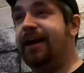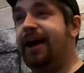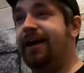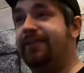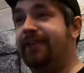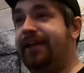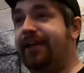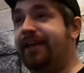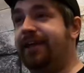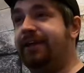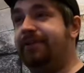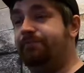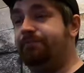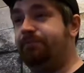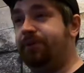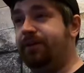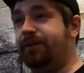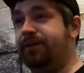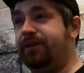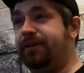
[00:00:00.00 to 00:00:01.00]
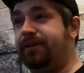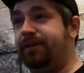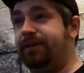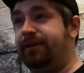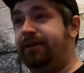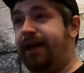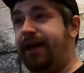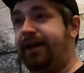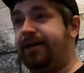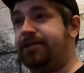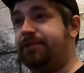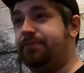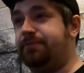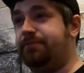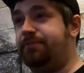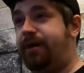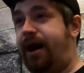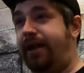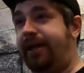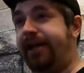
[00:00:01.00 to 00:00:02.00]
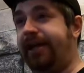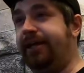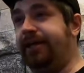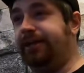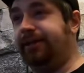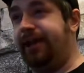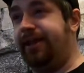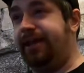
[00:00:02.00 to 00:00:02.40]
And the kid likes Molly, I